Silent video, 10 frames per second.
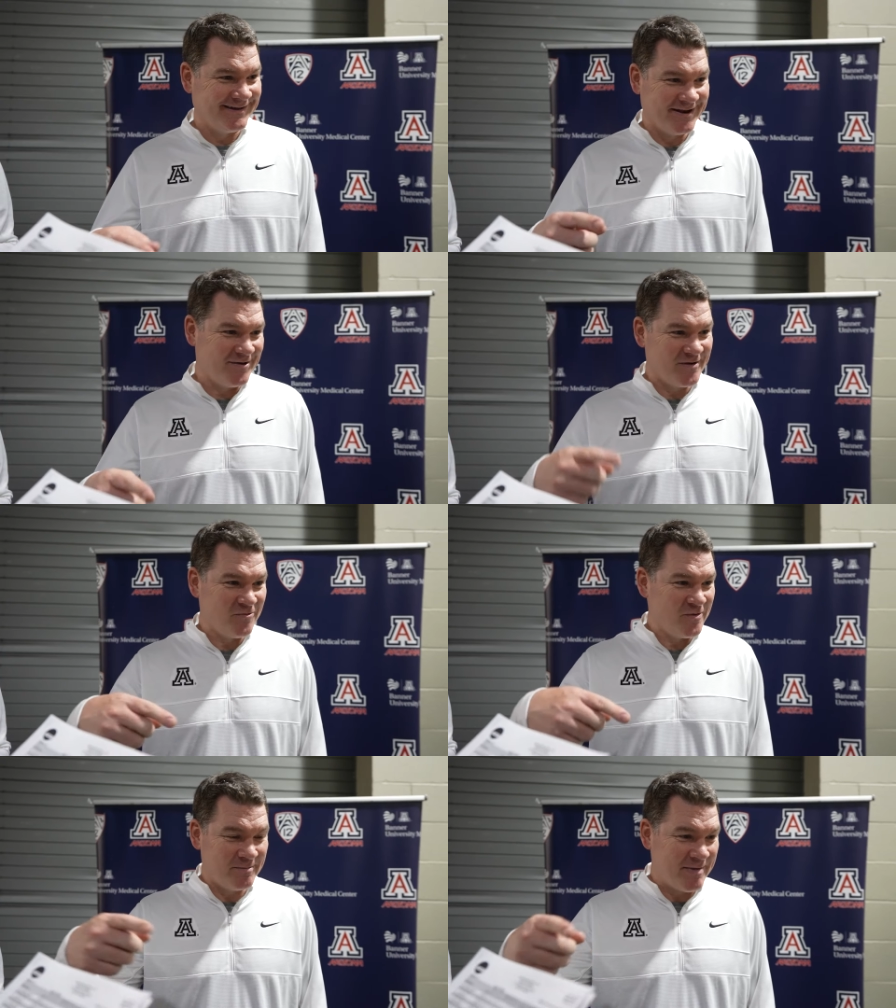and then I want
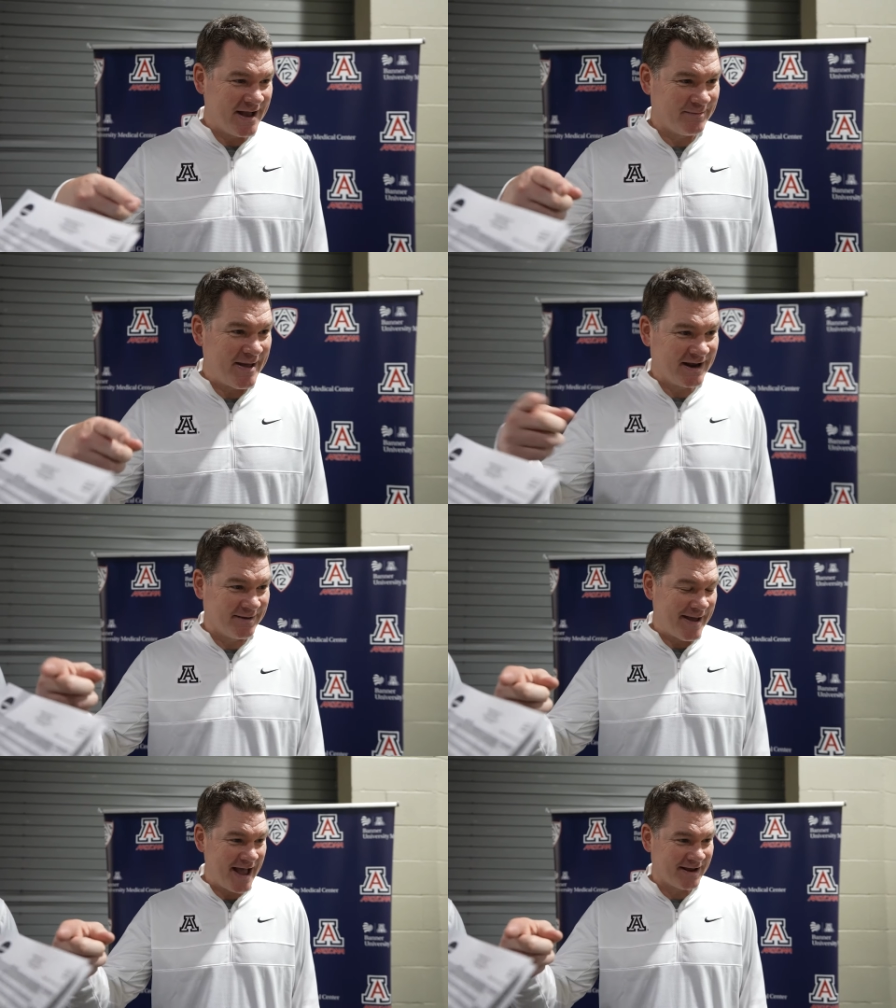to win back to back
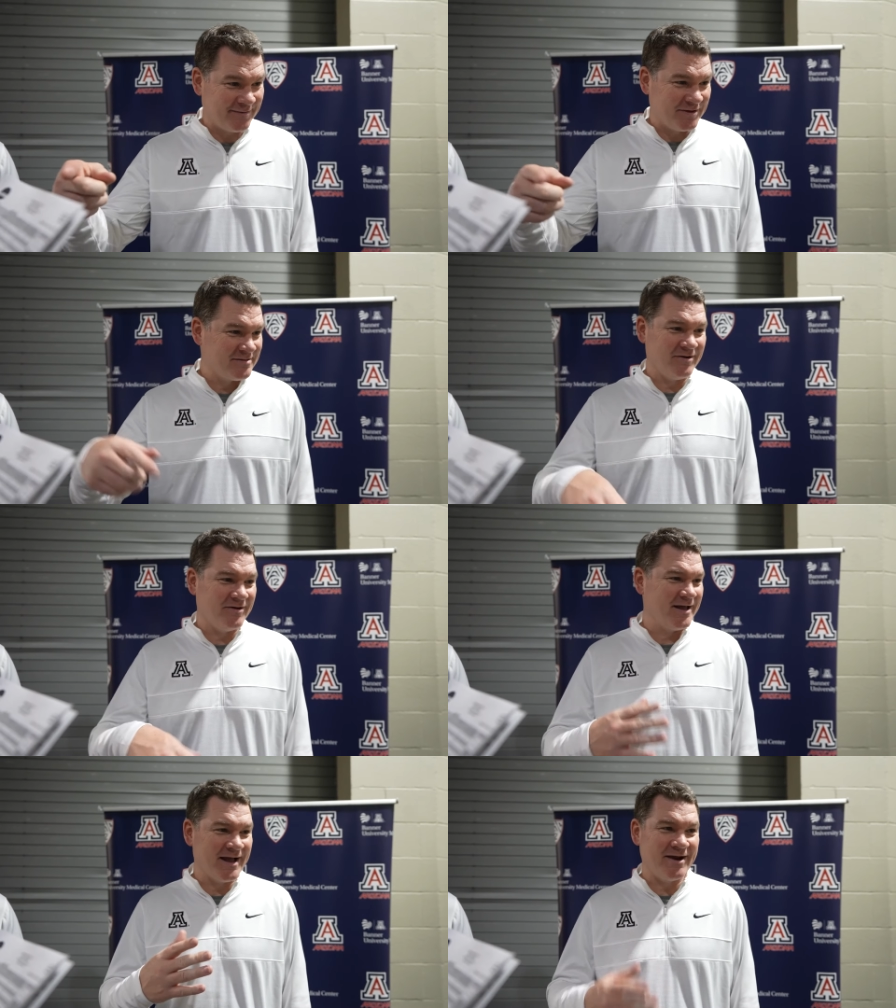to back. I mean,
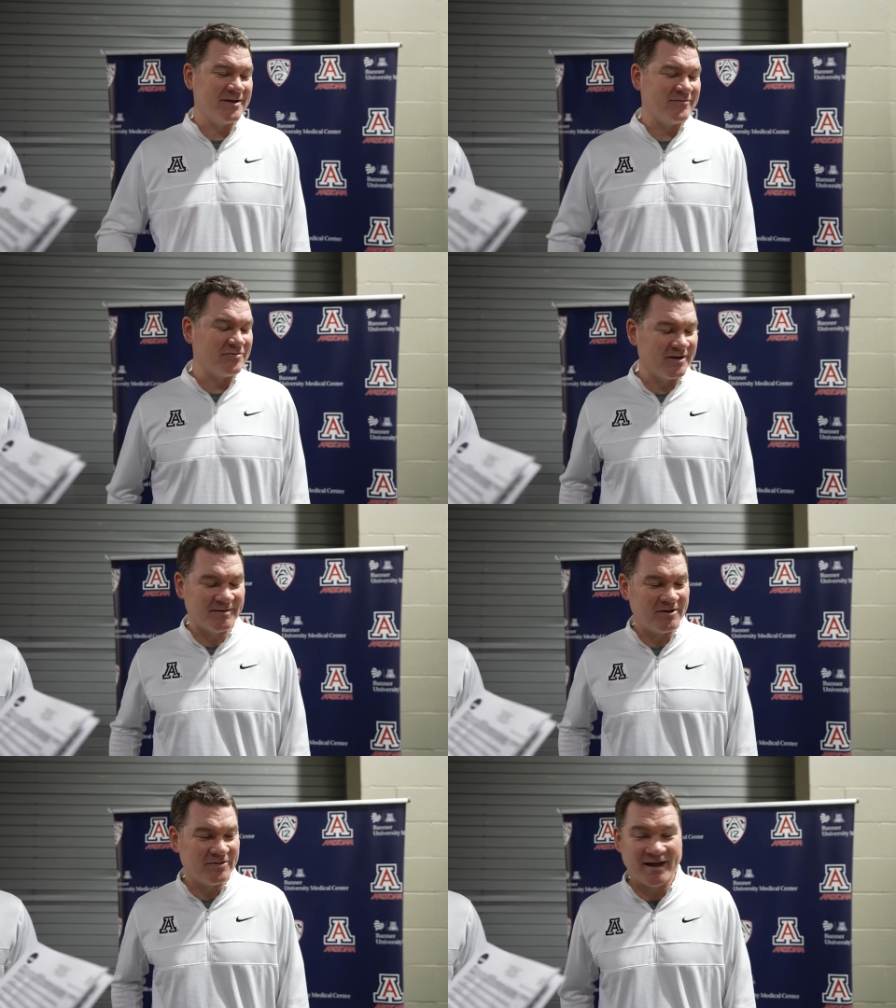so like I don't even think
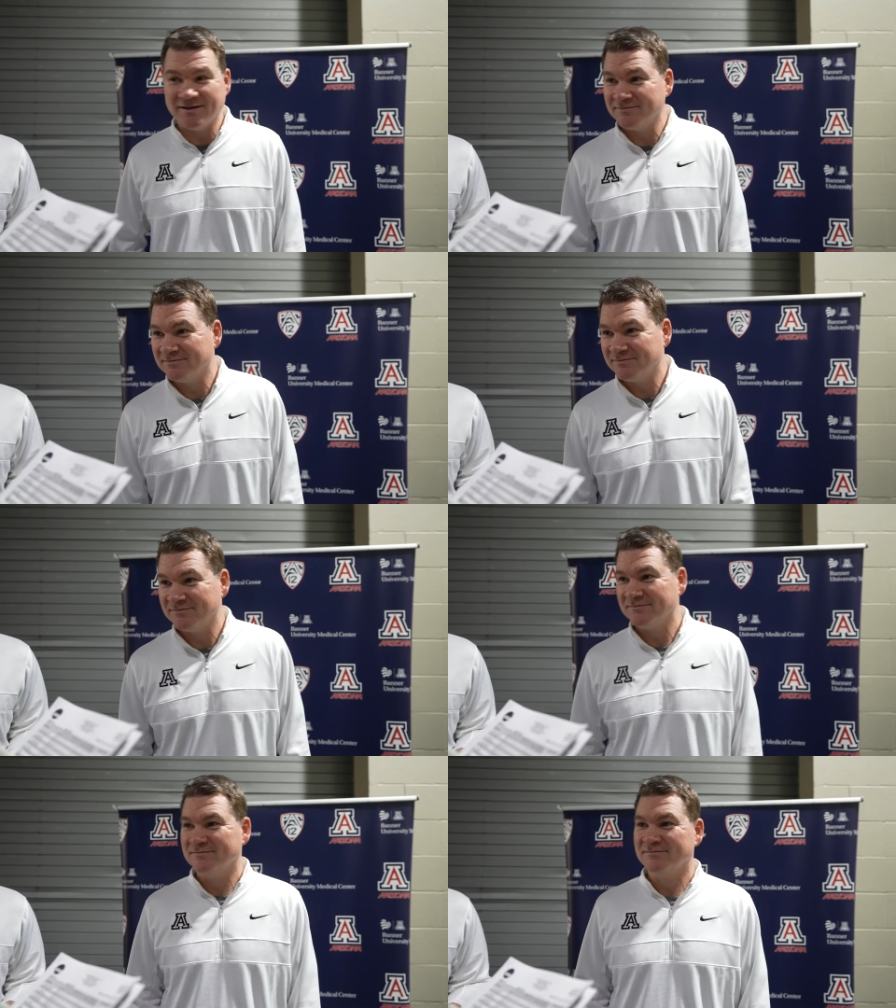about that. Yeah.